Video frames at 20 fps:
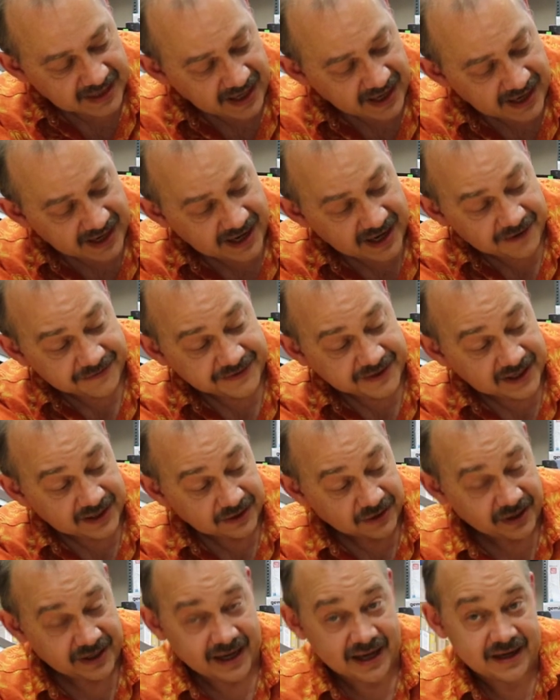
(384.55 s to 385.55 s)
I have to take
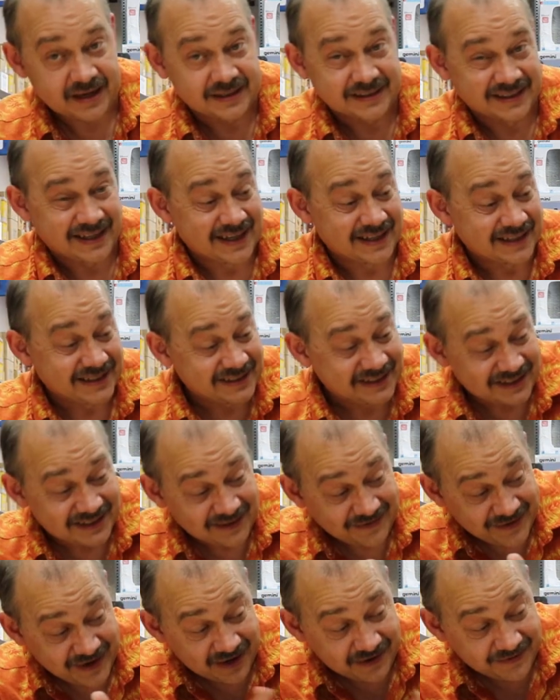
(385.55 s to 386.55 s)
a look at it because again, this is
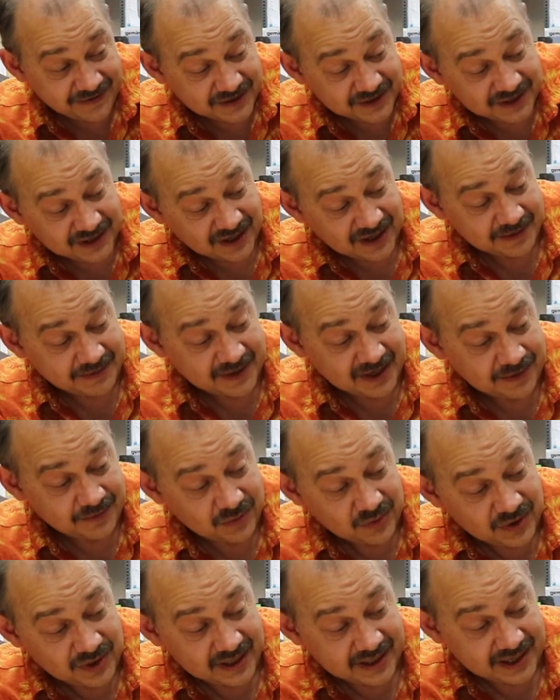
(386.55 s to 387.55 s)
the very first time that
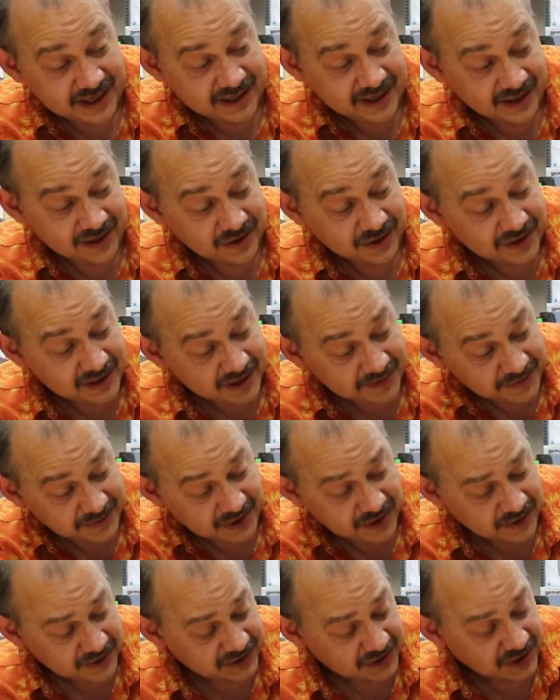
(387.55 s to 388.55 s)
I'm really getting a good up
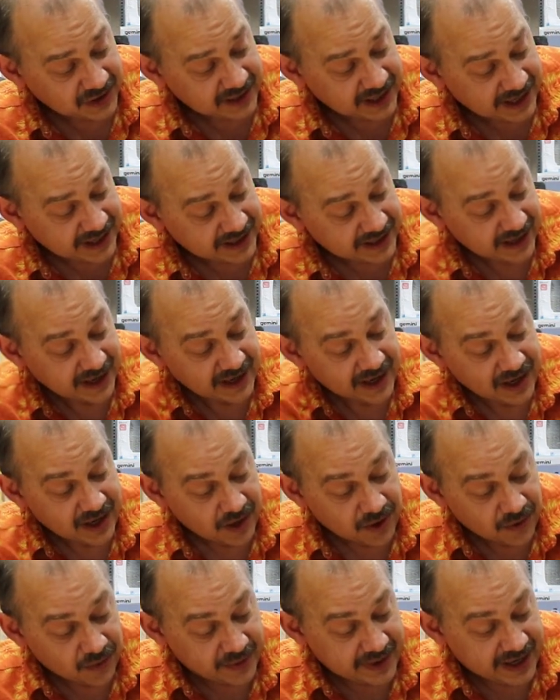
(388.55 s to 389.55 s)
close look at it.
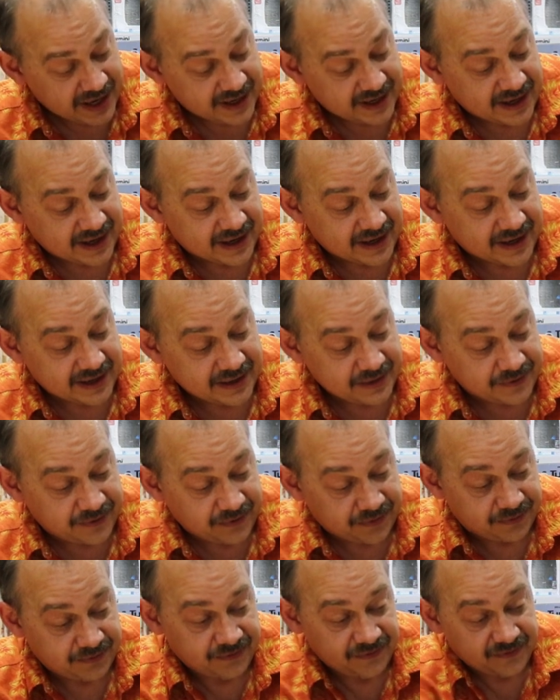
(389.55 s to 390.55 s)
We had uh,
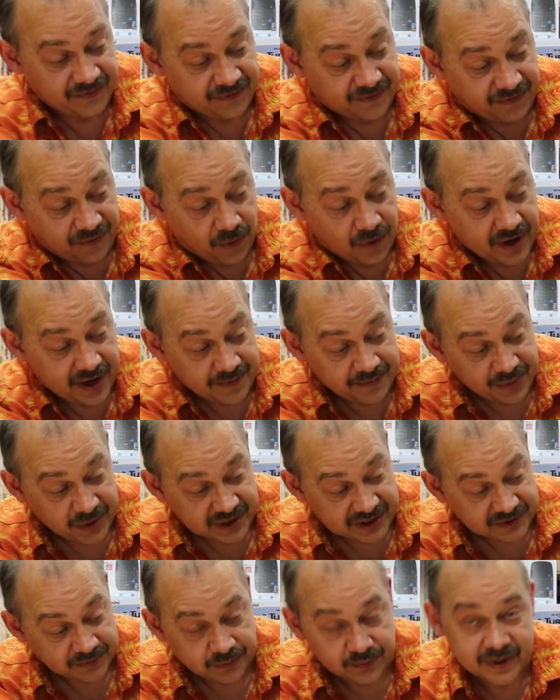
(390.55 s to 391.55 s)
four
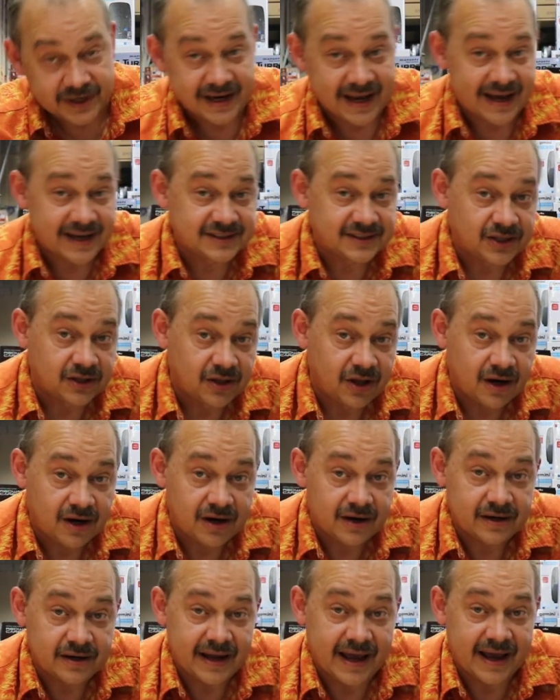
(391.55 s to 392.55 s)
inputs with
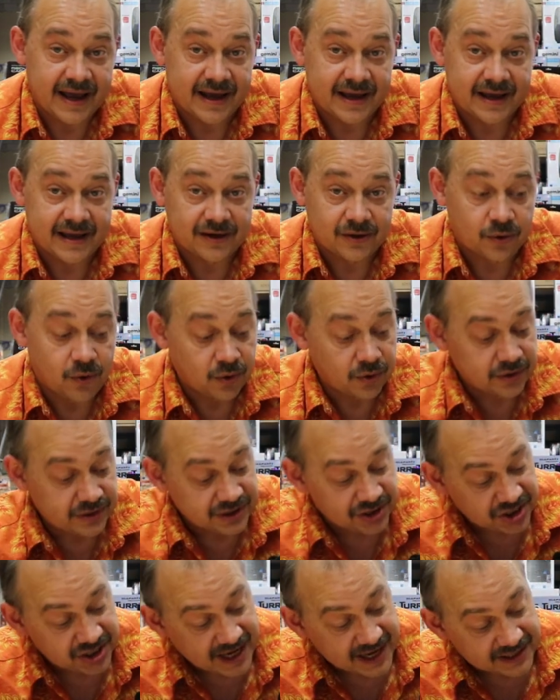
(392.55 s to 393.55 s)
XLR and quarter
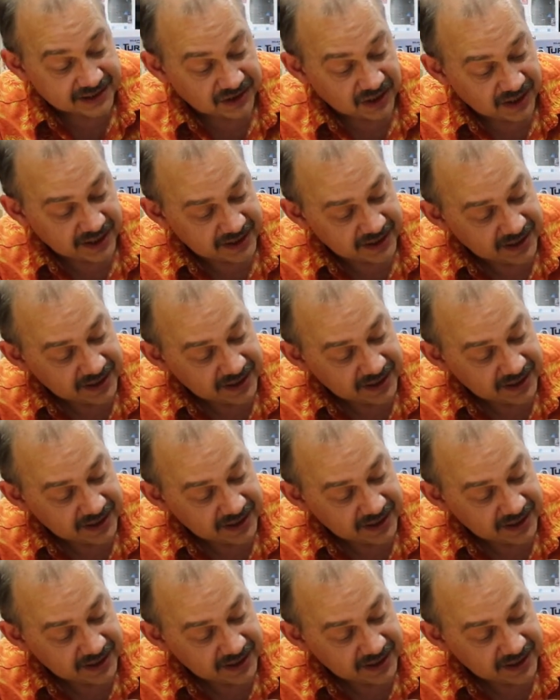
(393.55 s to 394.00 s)
inch jacks on it,